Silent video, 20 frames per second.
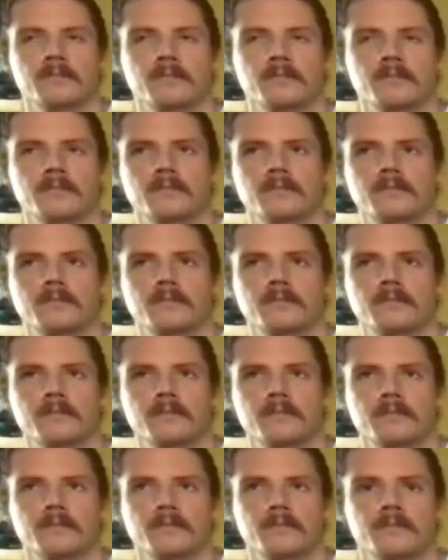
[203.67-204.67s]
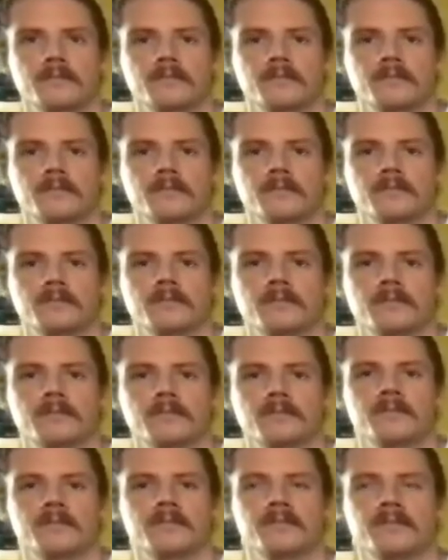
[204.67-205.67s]

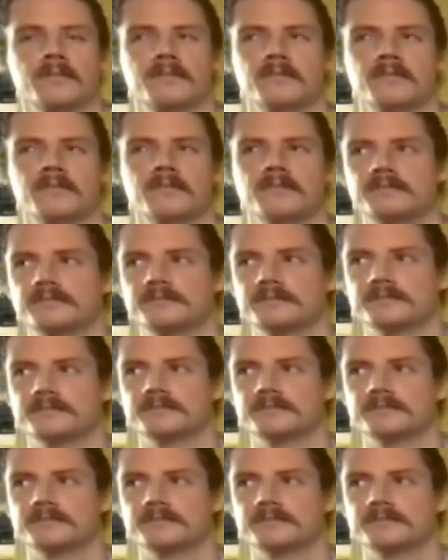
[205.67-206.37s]
(silent)